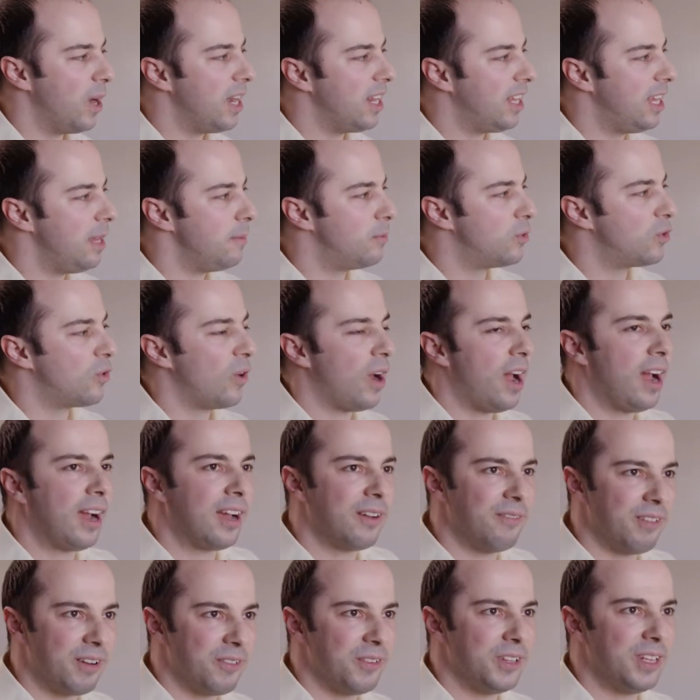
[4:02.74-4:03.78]
to keep track
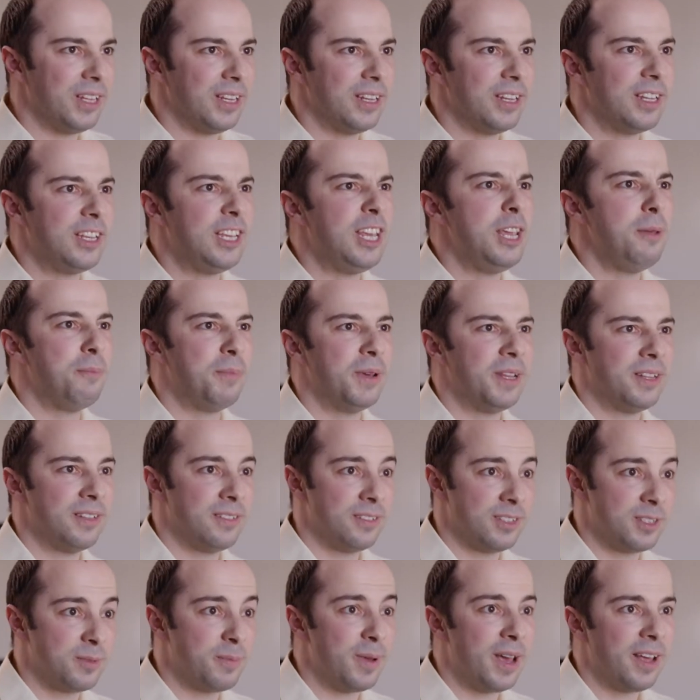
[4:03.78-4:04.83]
of everything, to keep it
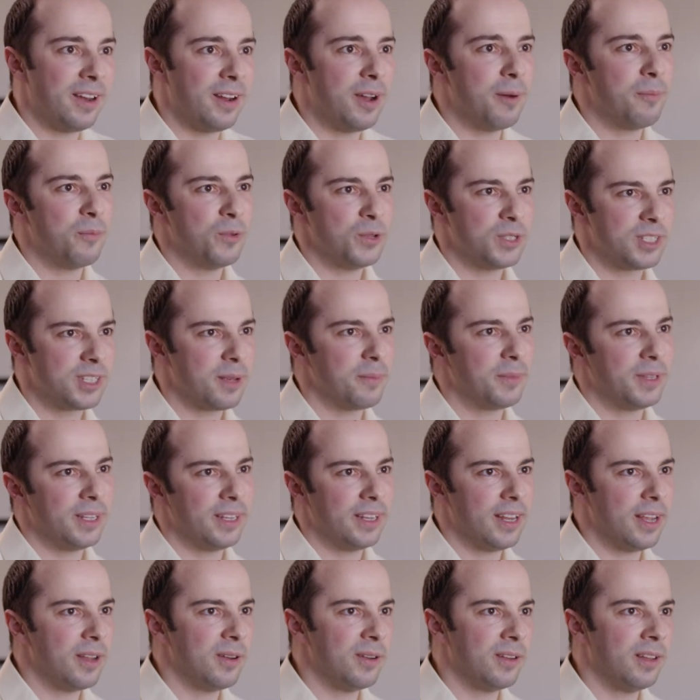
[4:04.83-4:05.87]
sped up, was something
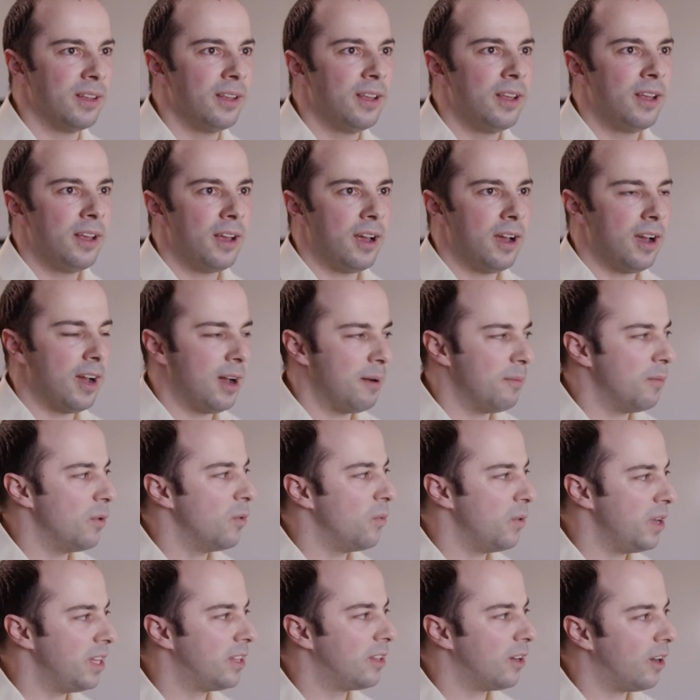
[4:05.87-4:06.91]
that
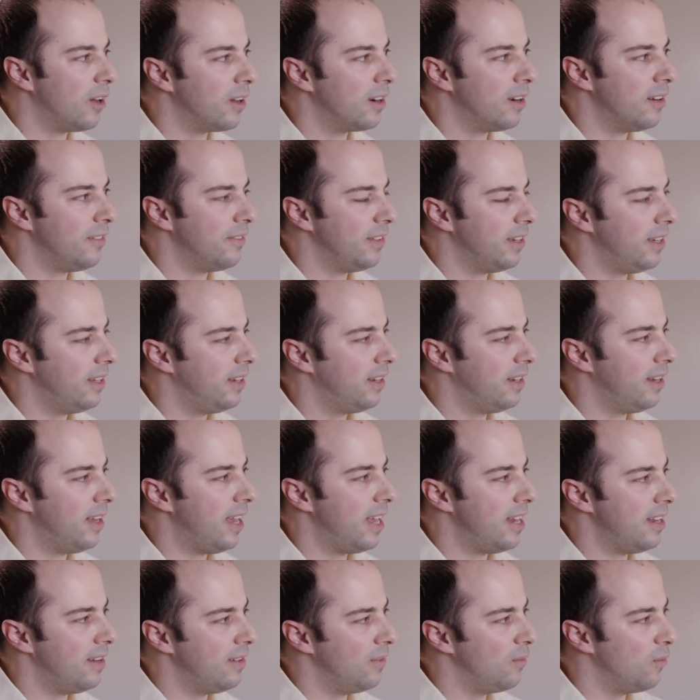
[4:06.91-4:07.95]
we thought of.
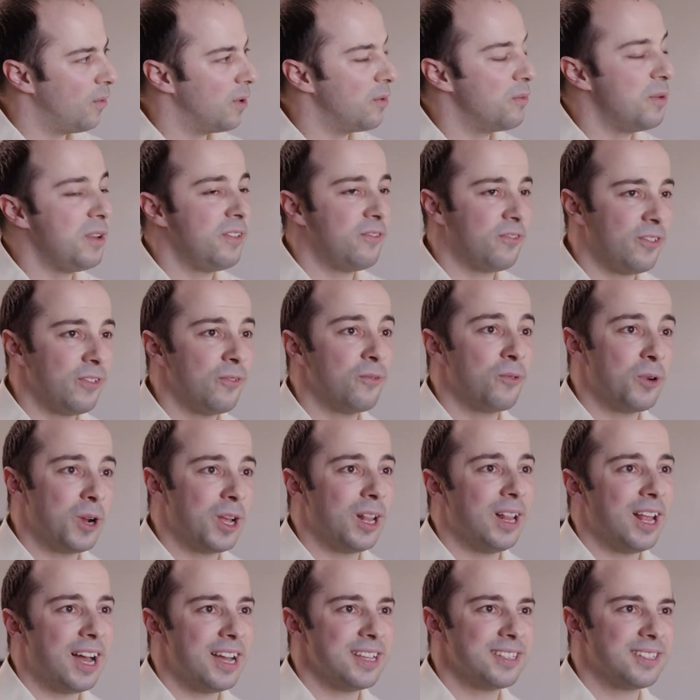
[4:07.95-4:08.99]
And when we
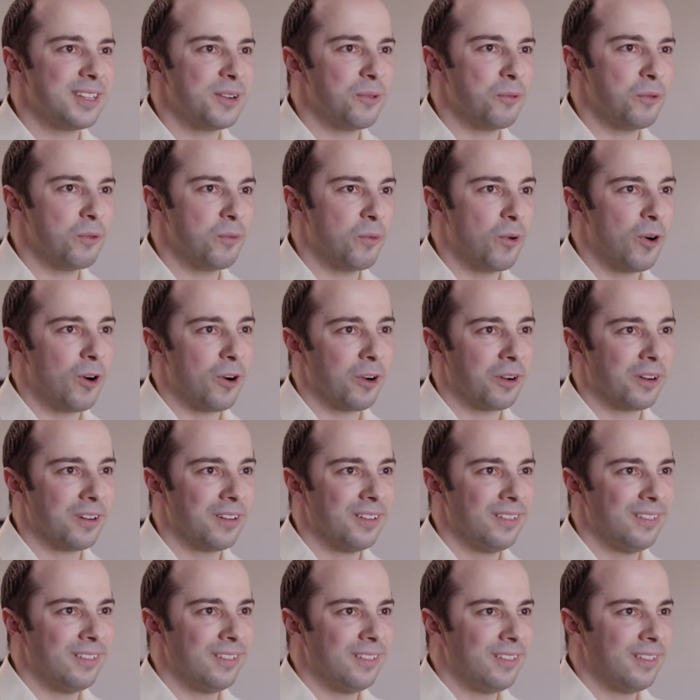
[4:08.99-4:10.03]
realized that it would work,
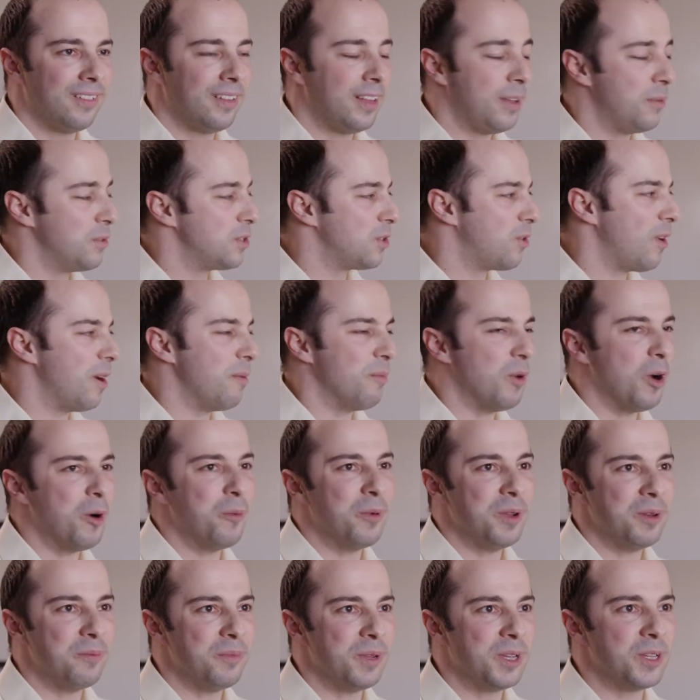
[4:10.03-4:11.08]
it was a great
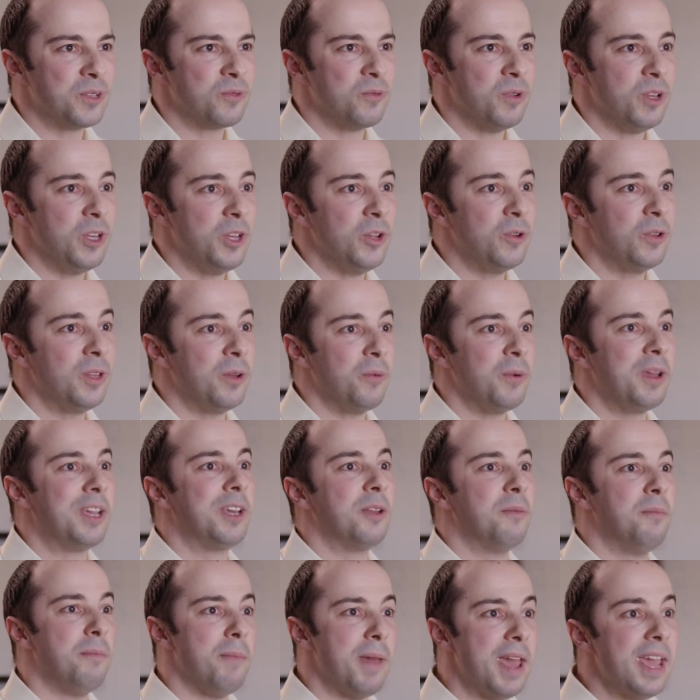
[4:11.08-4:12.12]
moment, because we knew that we
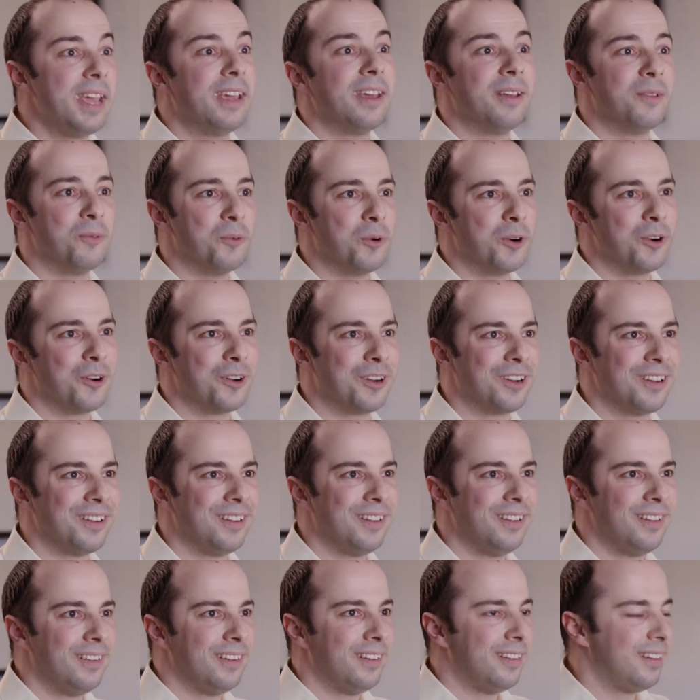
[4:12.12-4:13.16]
could make it work
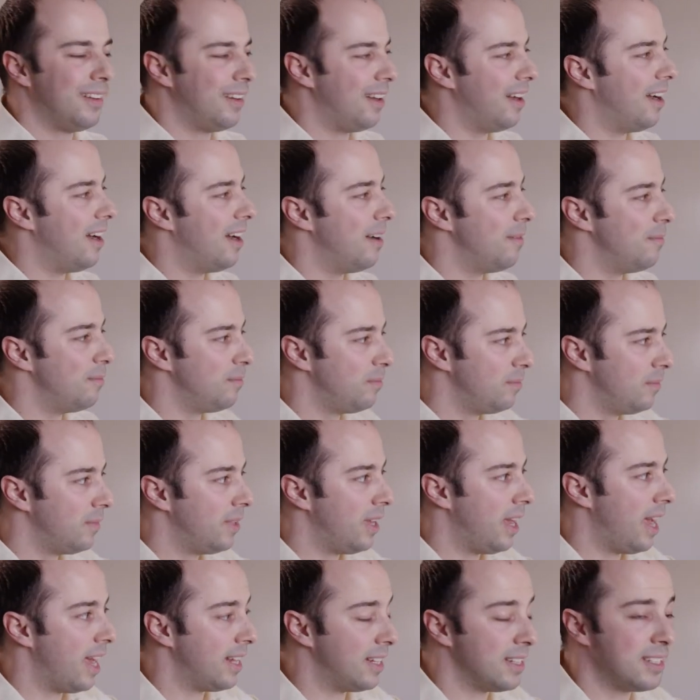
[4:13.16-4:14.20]

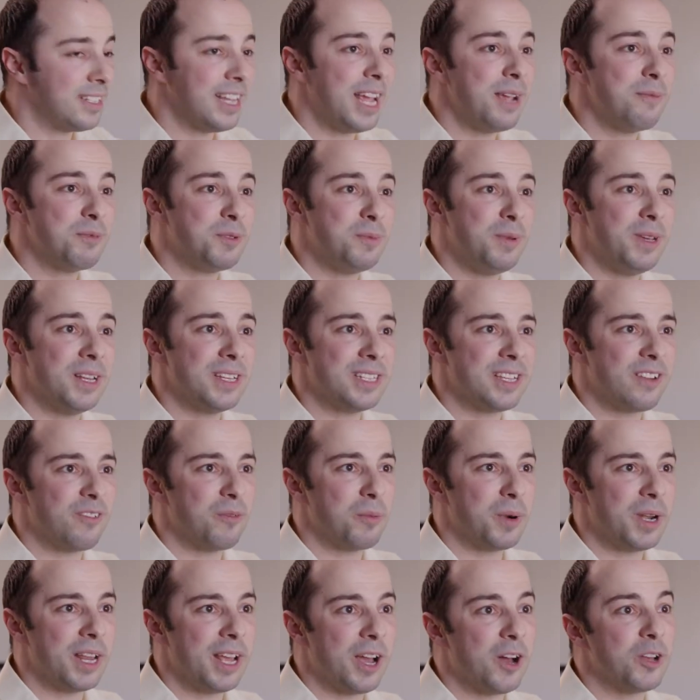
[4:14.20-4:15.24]
at the same speed as
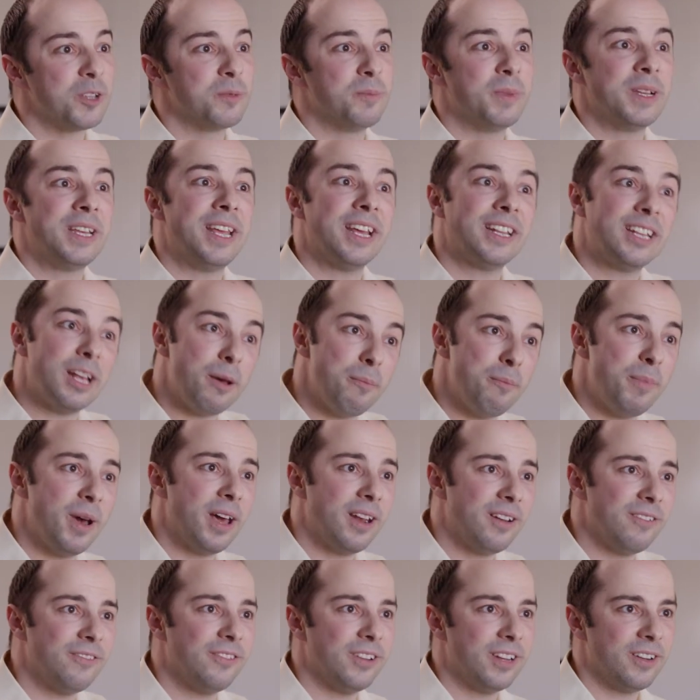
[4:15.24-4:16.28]
everybody else, but get that
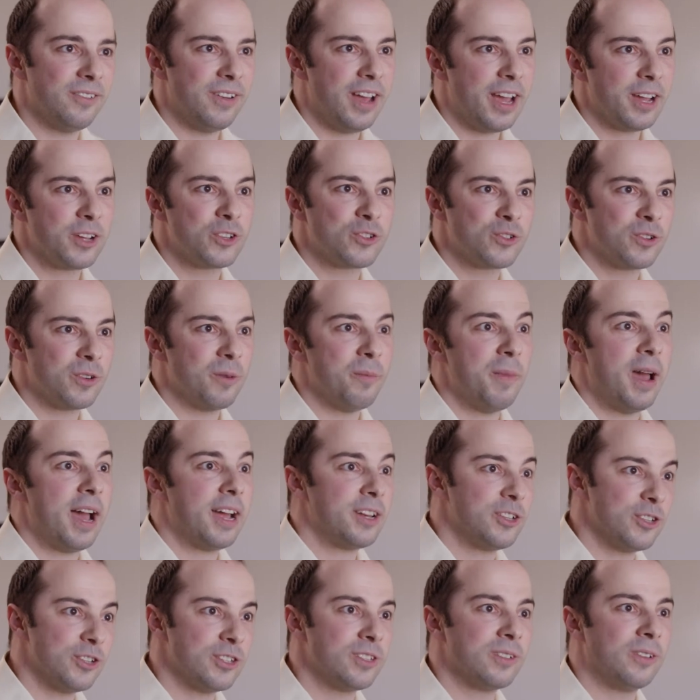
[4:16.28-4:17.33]
benefit of extra
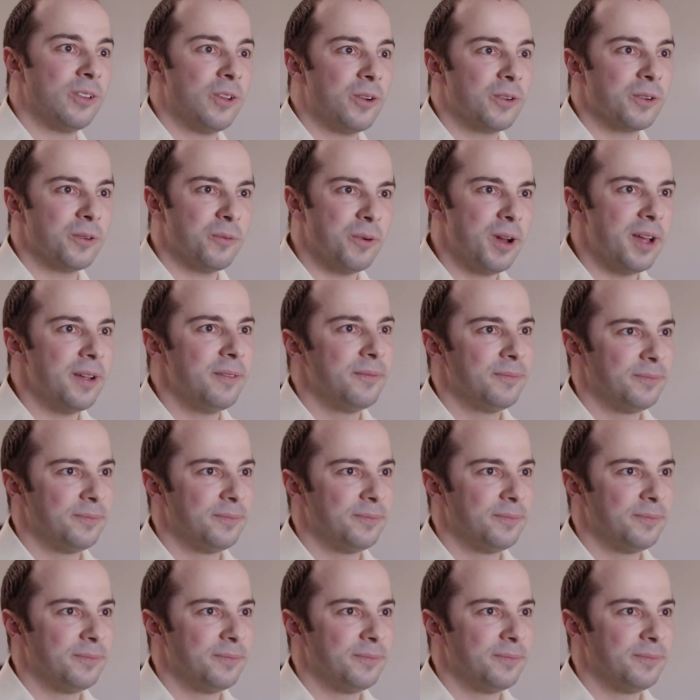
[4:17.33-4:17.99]
matches along the way.